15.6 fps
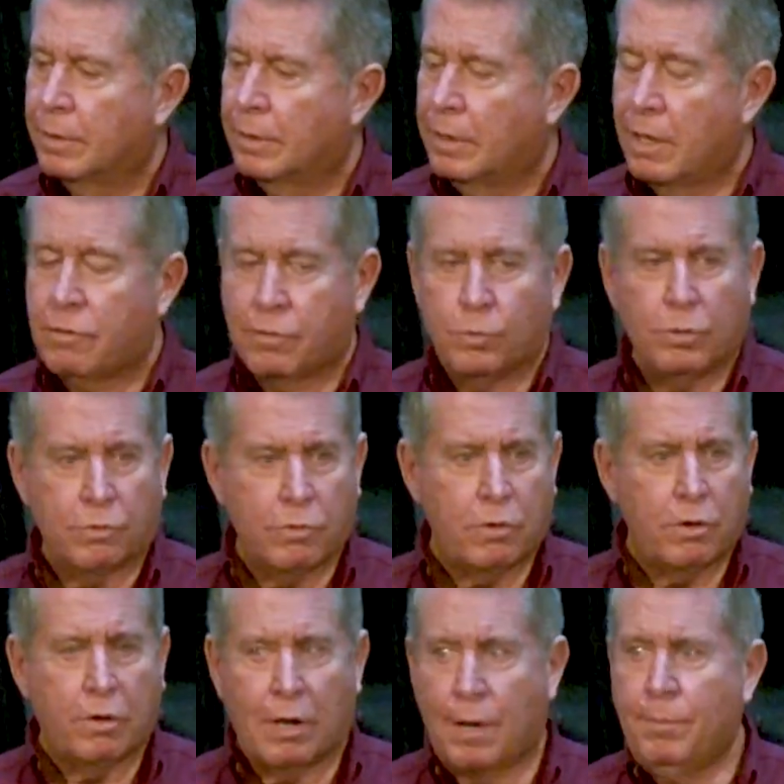And I said, well,
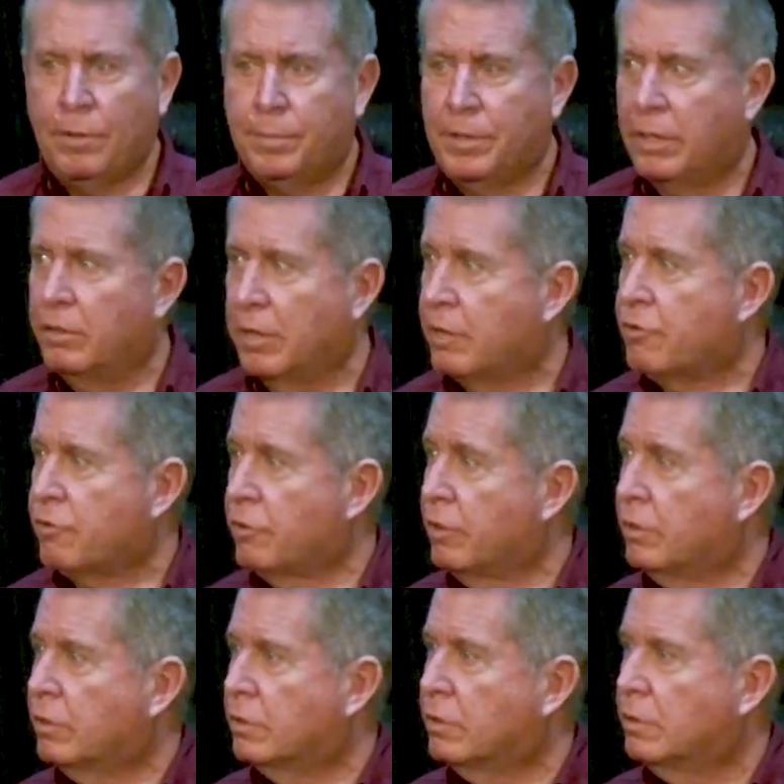sure, I'm going to be here next
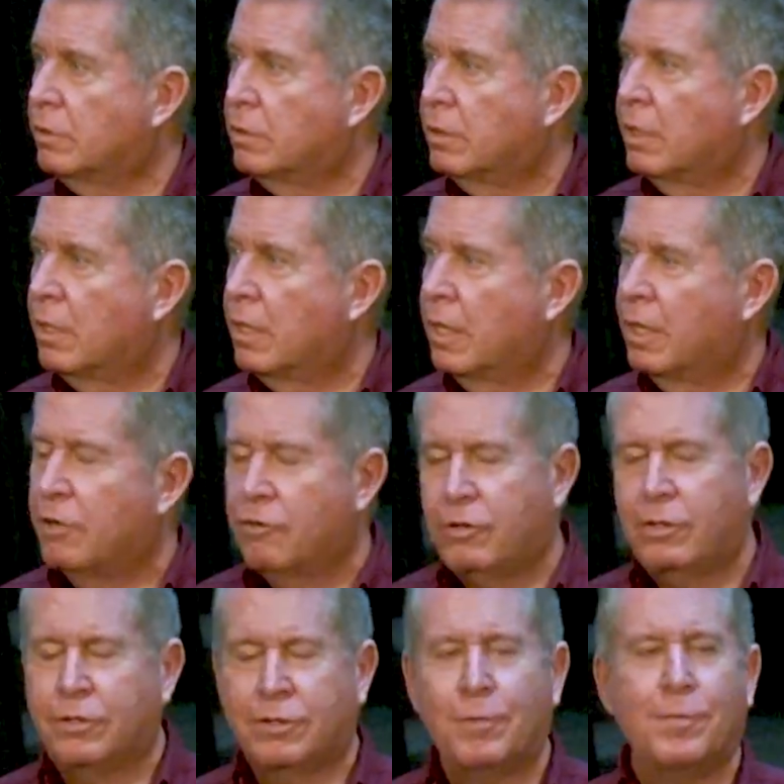year. And
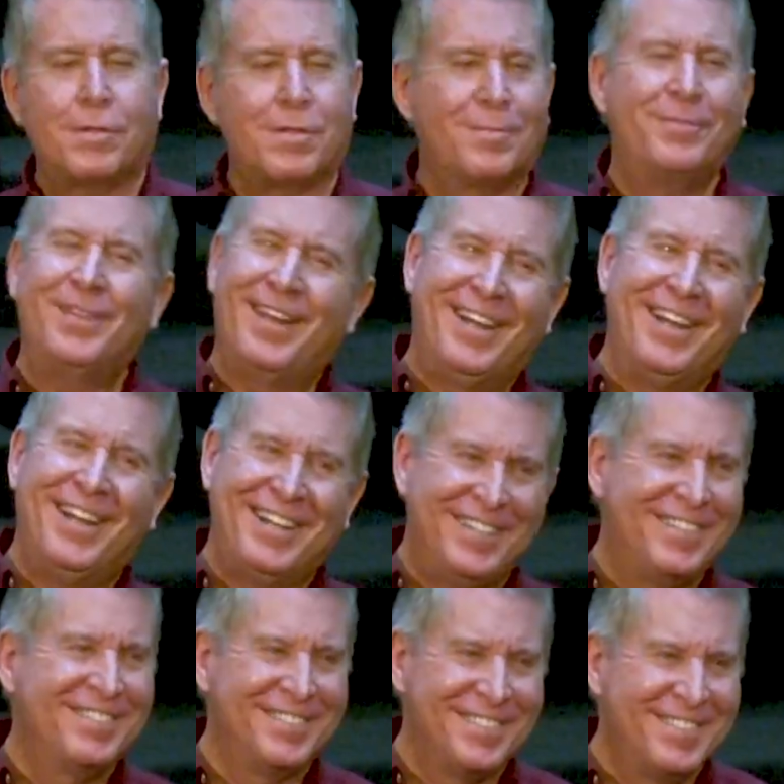she looked at me, yeah.
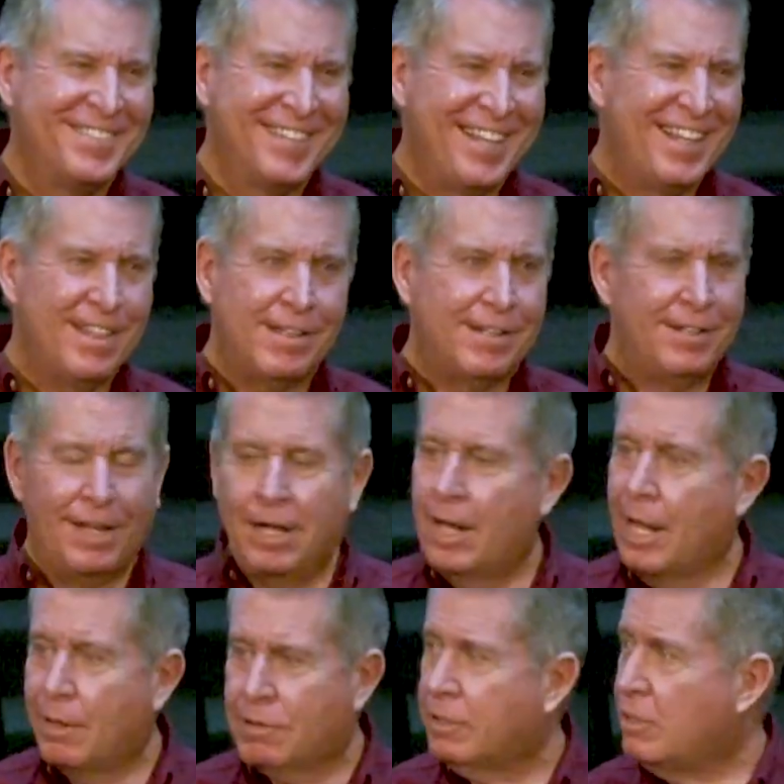I said,
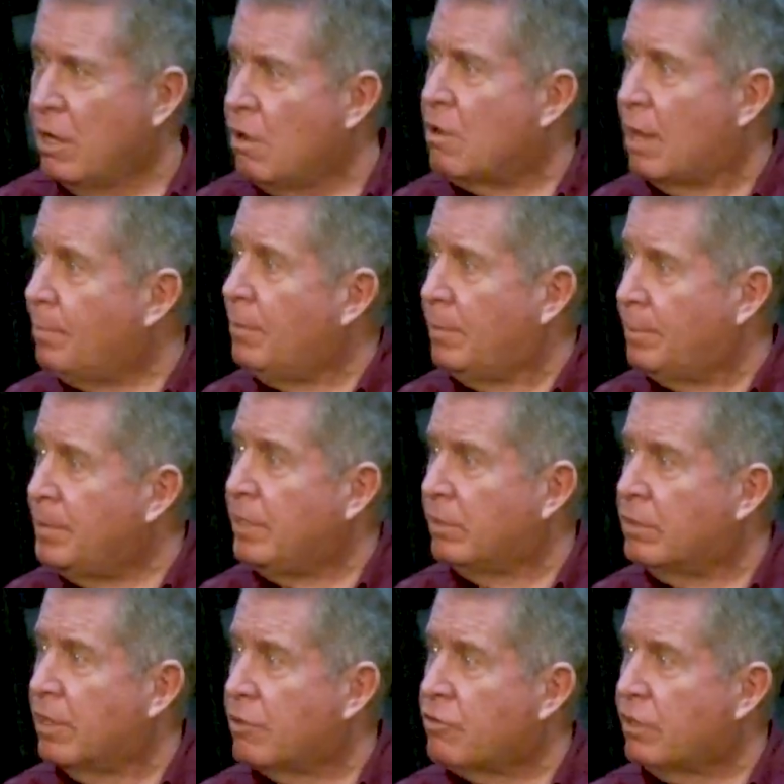I said, no, I'm going to be here
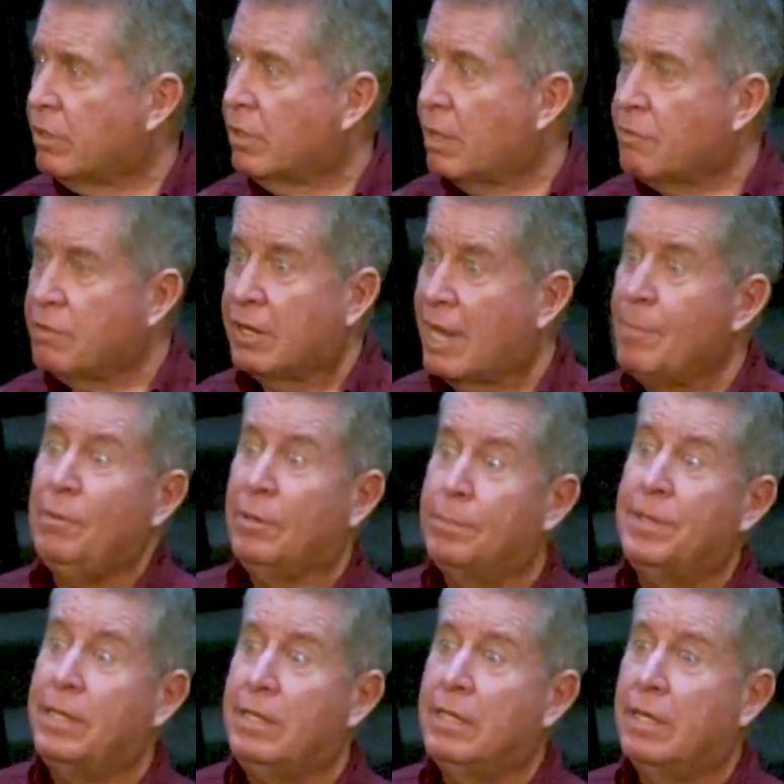next year. I said, I'm going to
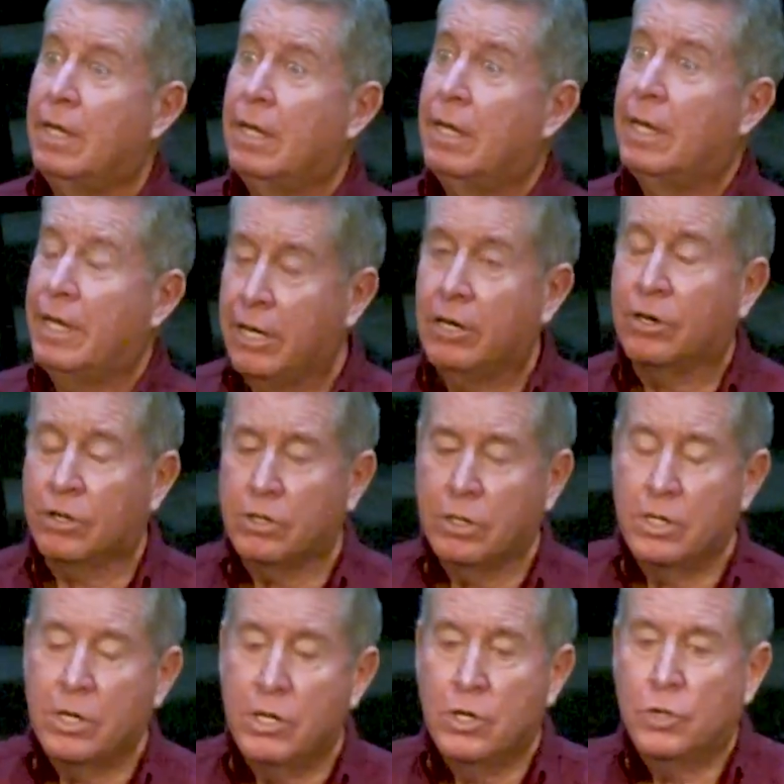be here
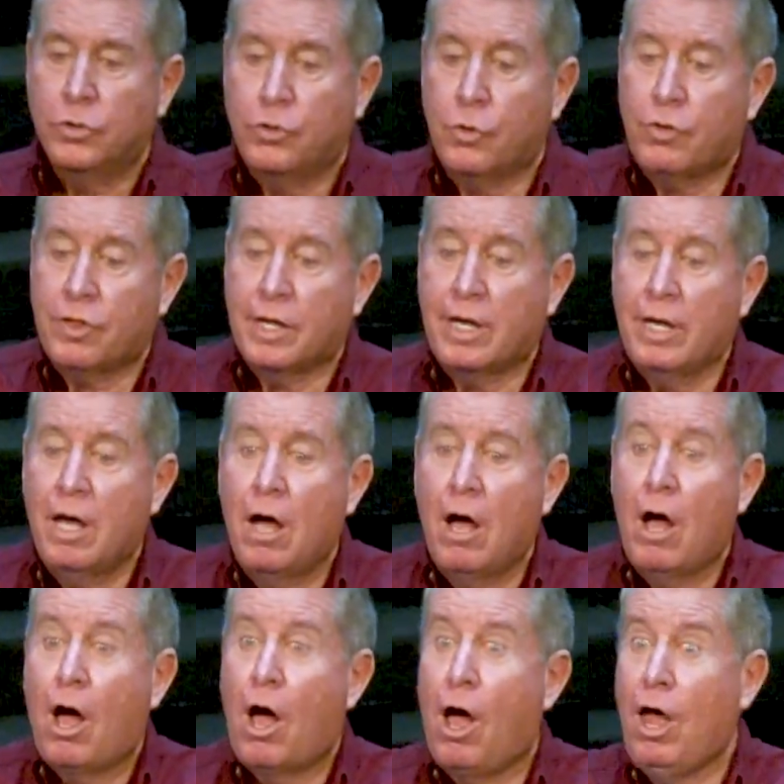to see
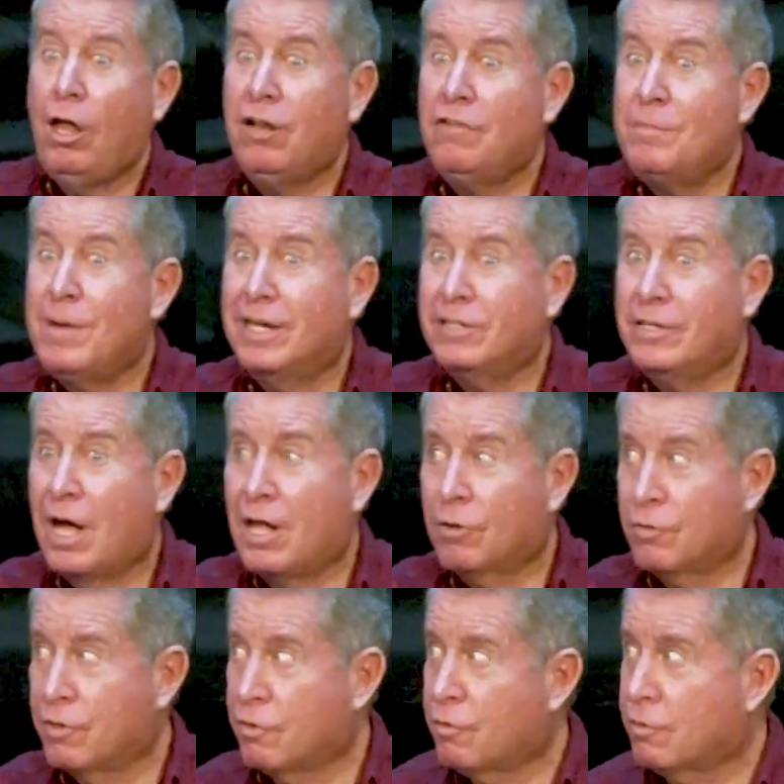all of my
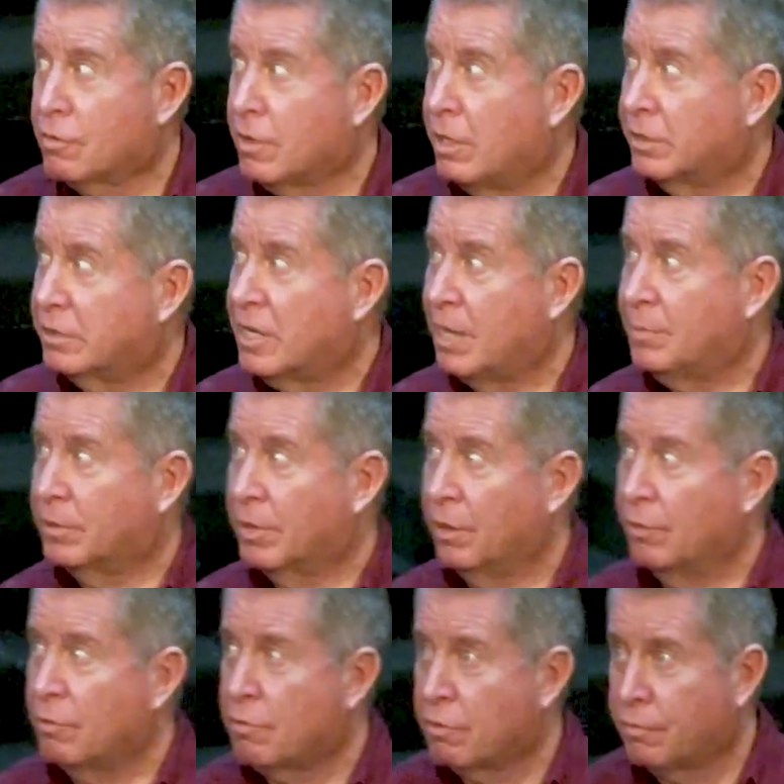daughters. This was a long time
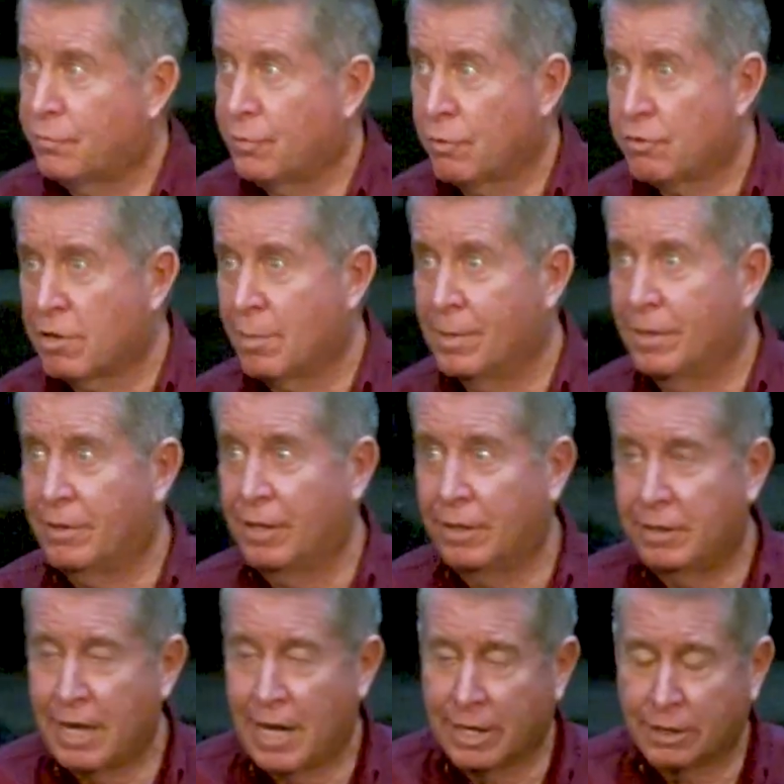ago. This was the first time they
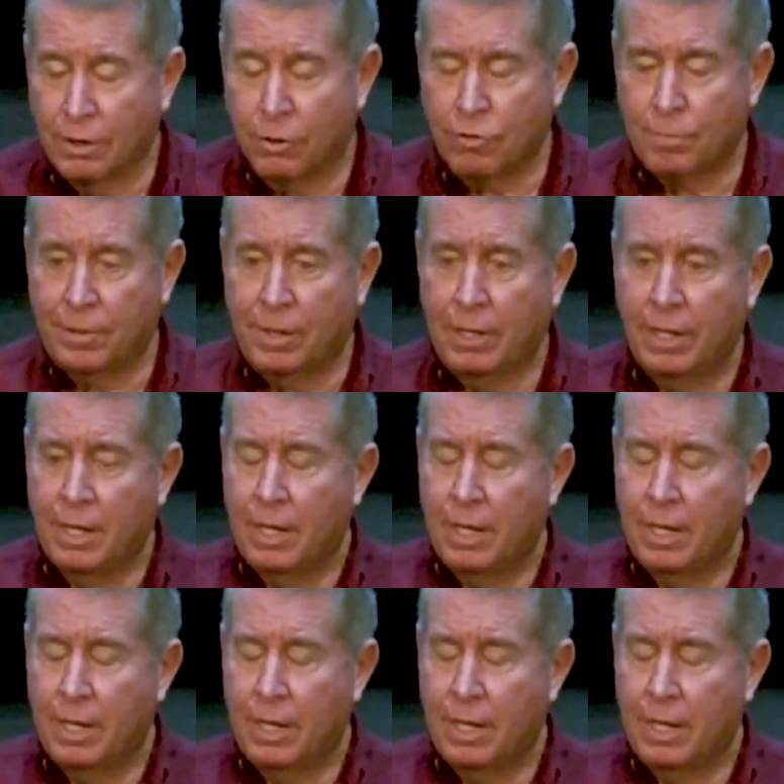diagnosed me.